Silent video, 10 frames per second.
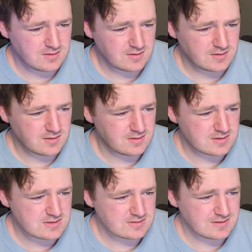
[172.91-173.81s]

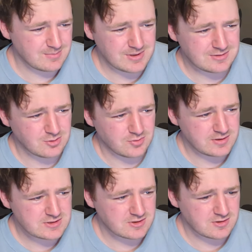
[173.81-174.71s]
I'm not totally
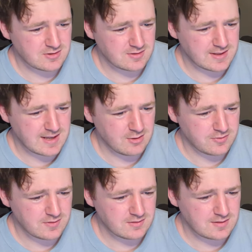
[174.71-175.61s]
sure like how
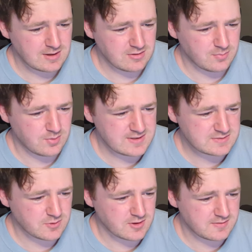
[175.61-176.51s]
the
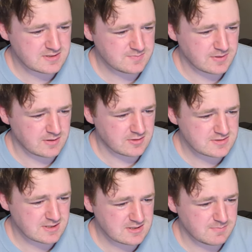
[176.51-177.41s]
points work on this, but it
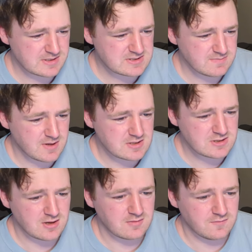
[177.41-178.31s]
looks like Big
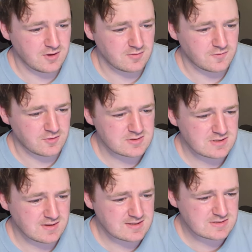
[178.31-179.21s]
Smudge got first,
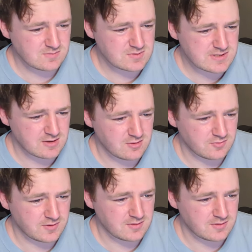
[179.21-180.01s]
and that's, what is that called?